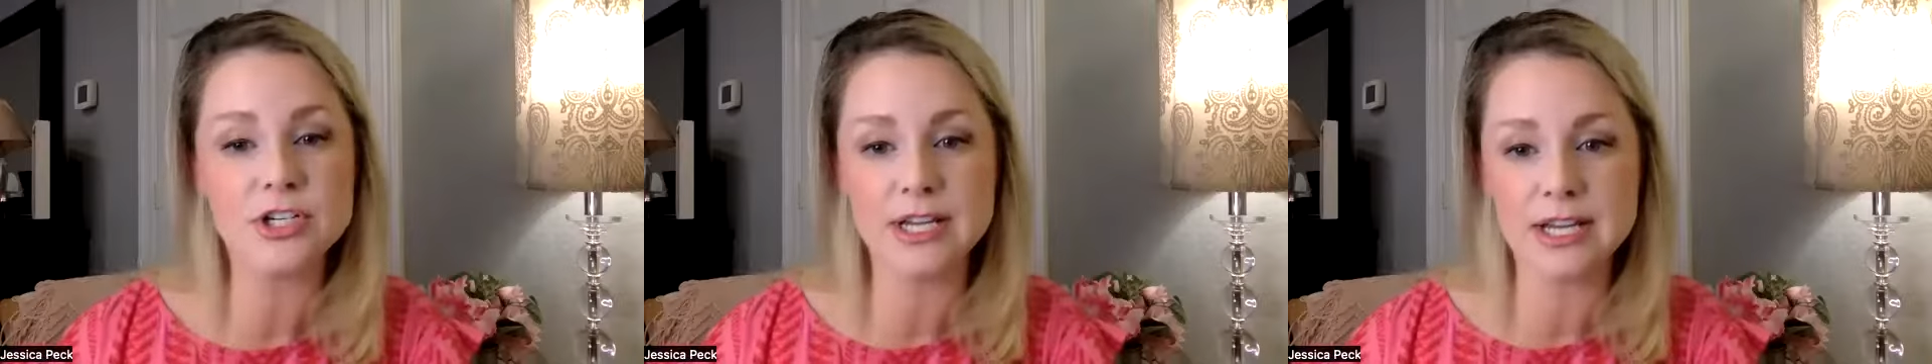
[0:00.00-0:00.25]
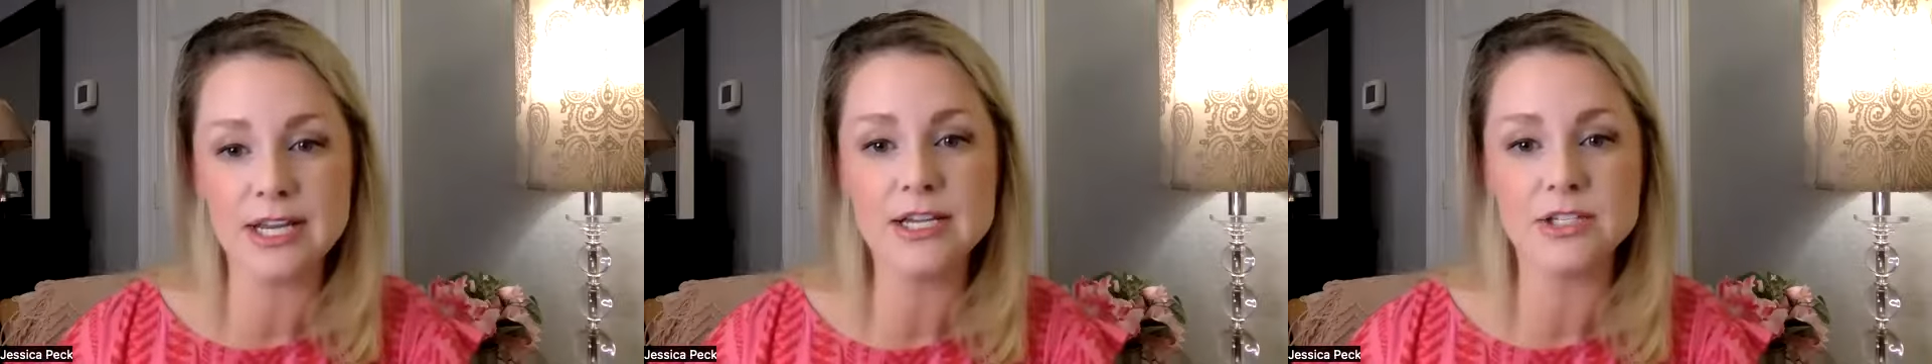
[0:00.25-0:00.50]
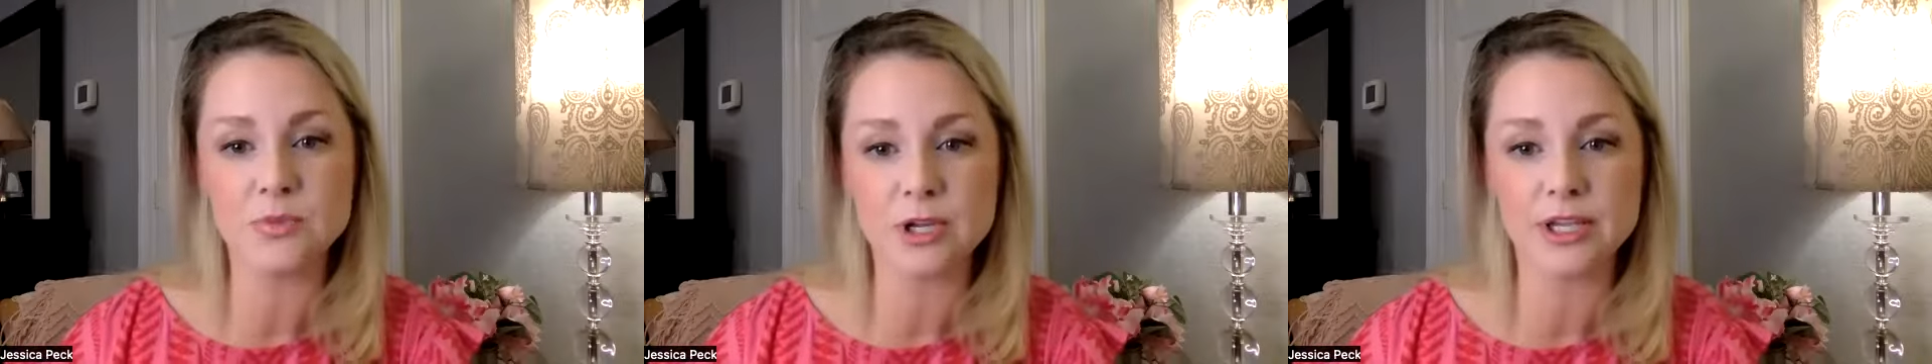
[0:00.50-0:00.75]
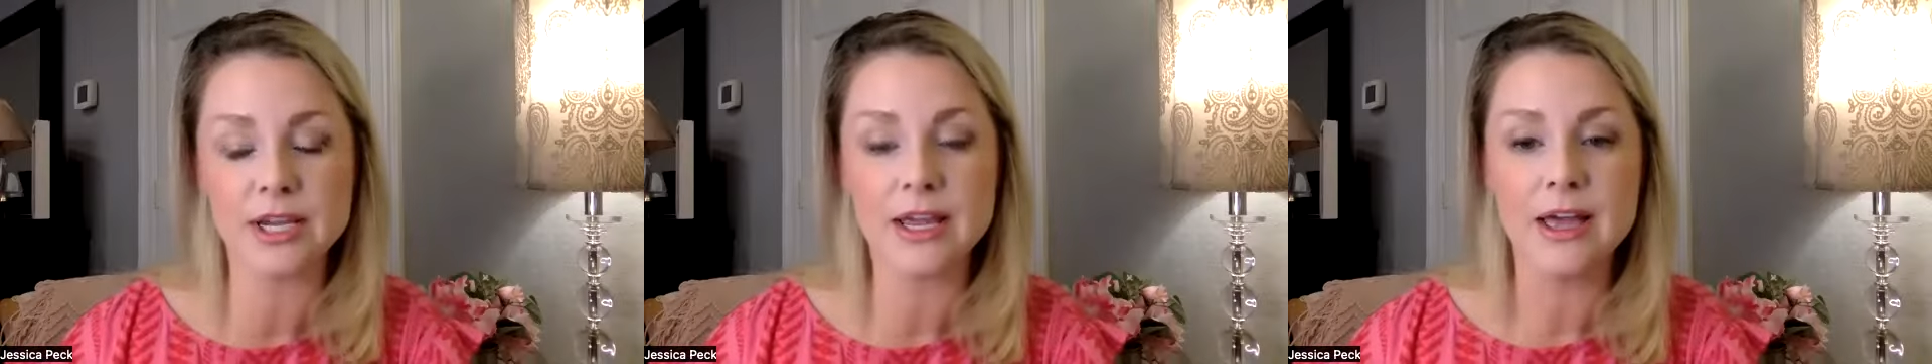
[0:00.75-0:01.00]
keys,
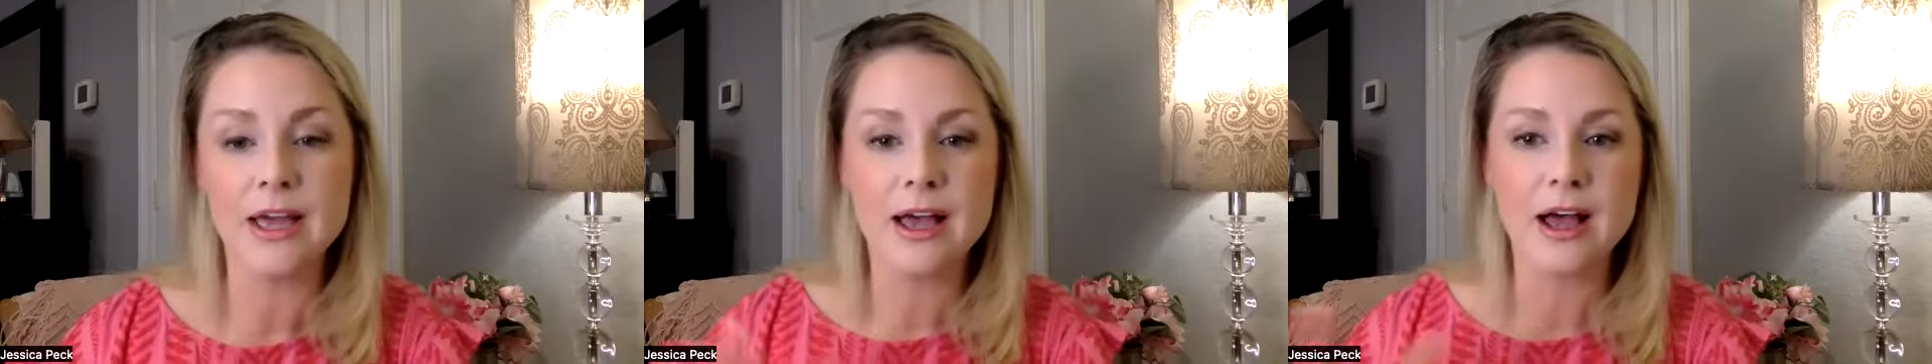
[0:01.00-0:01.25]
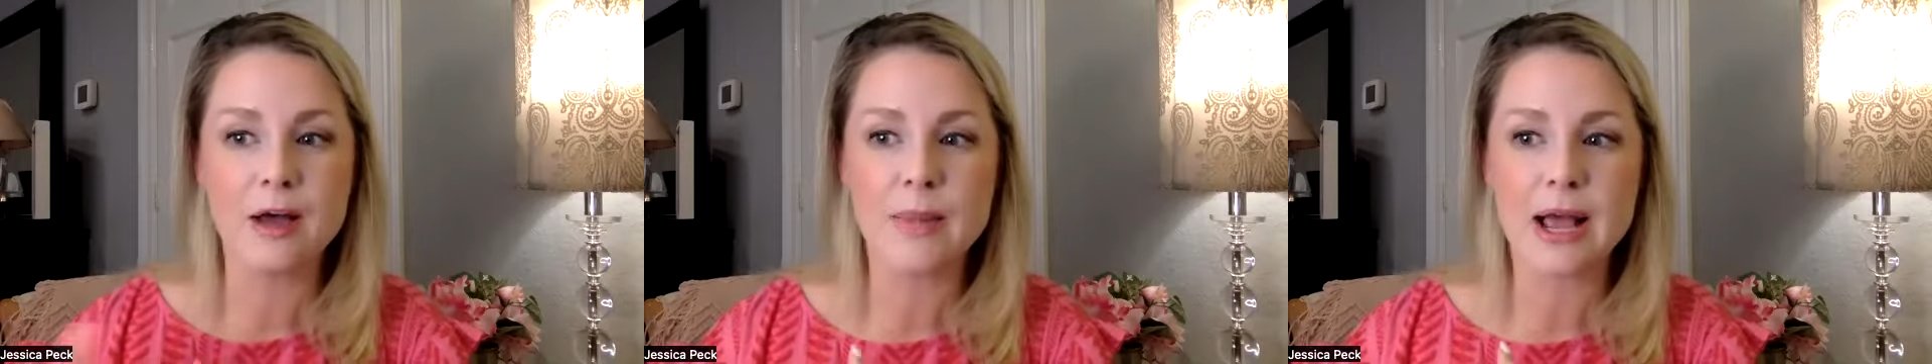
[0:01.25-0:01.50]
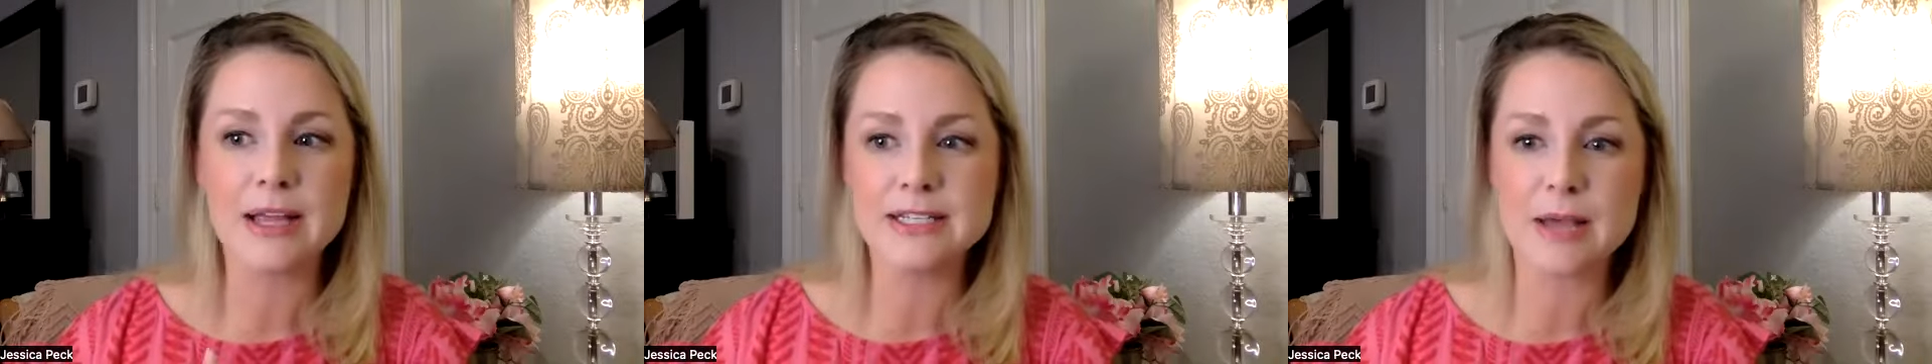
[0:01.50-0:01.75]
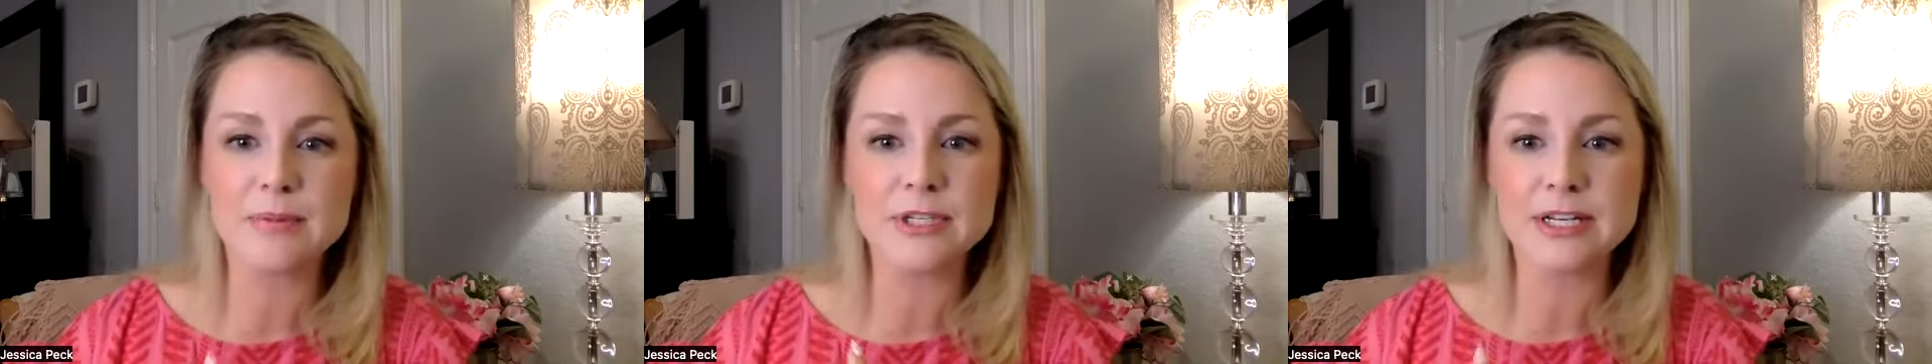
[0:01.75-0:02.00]
really. I
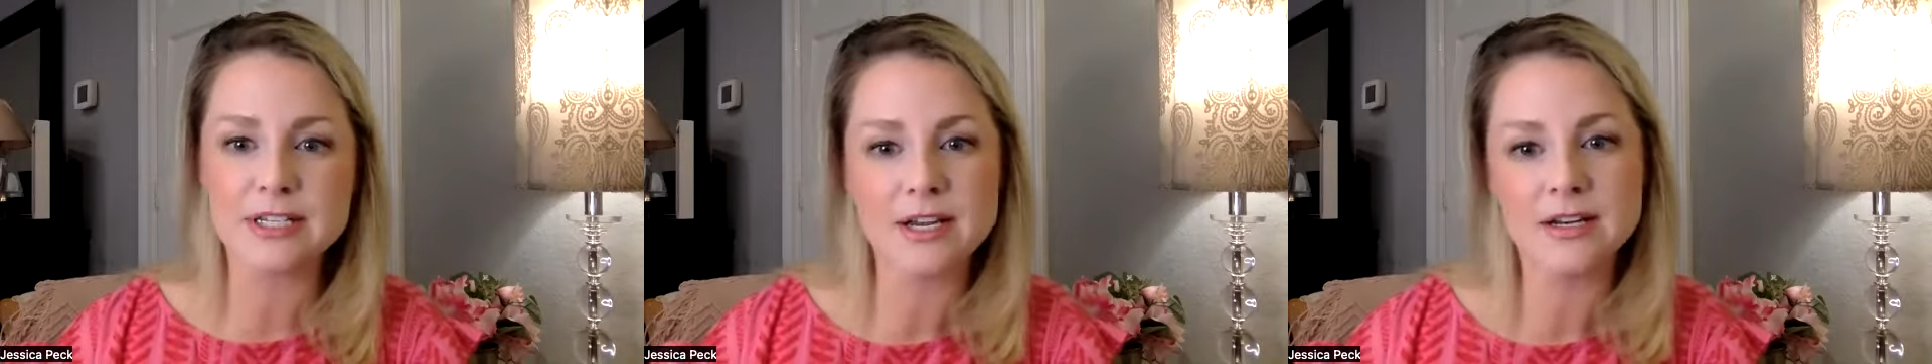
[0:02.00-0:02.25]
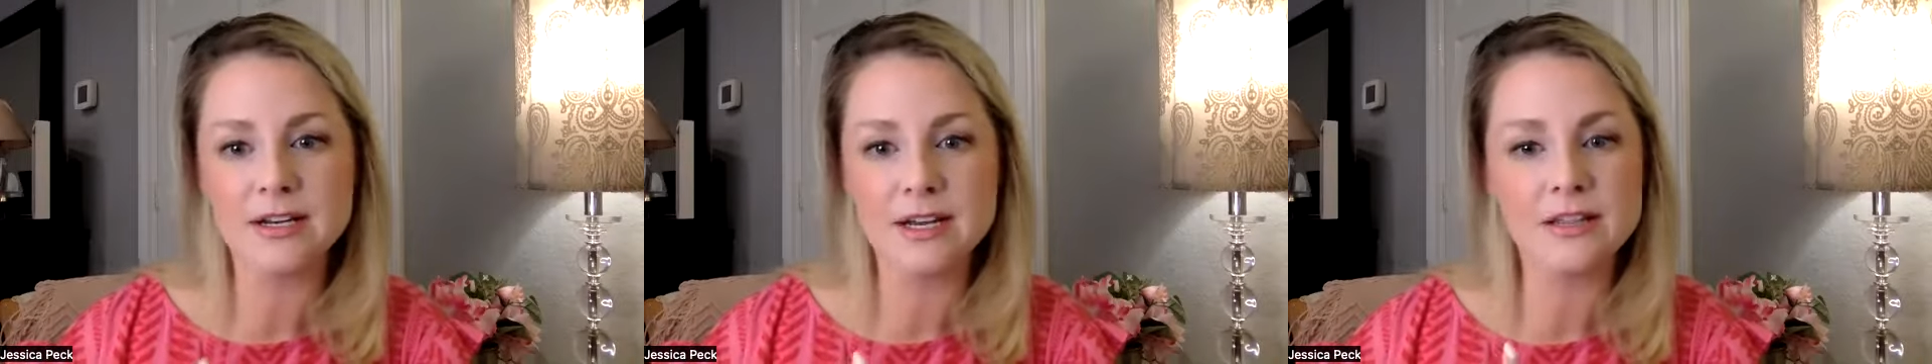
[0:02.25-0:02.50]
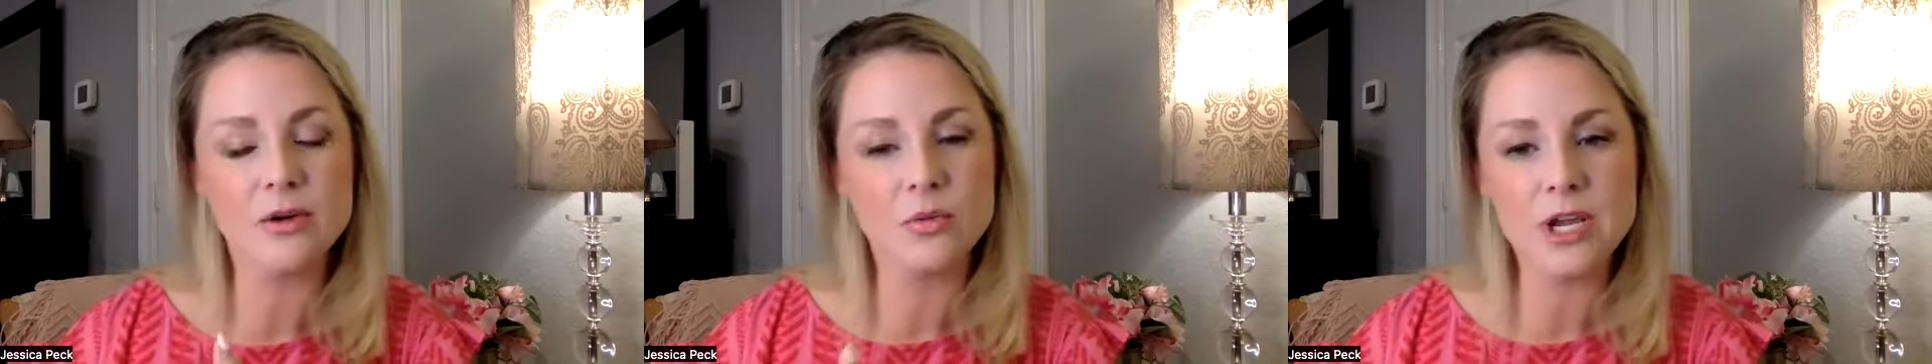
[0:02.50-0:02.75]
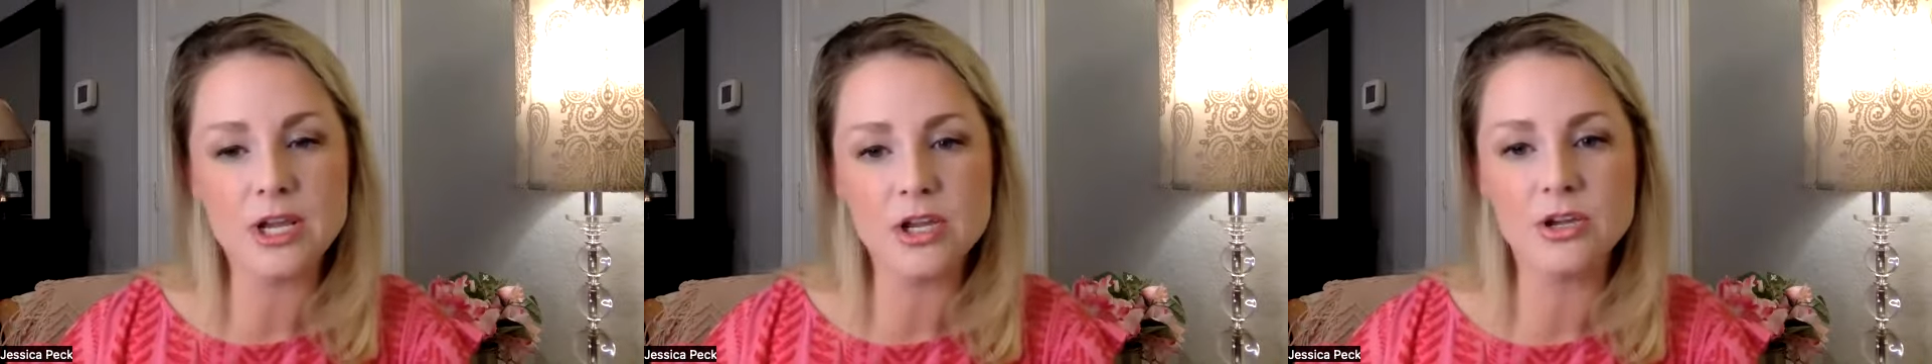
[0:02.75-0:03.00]
adapted a technique that
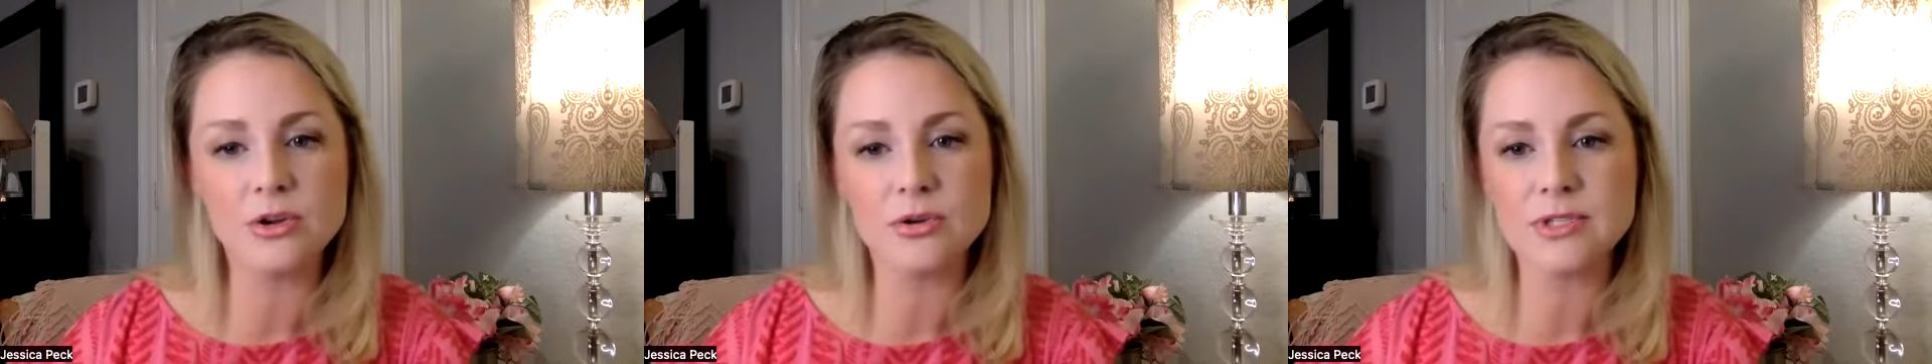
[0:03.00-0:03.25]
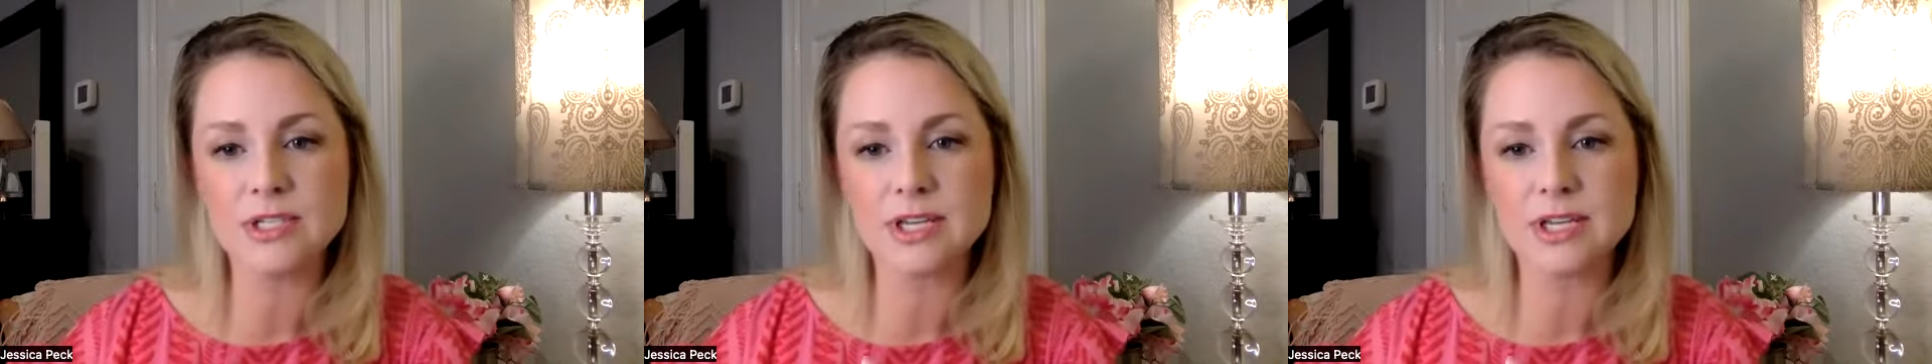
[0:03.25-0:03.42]
we use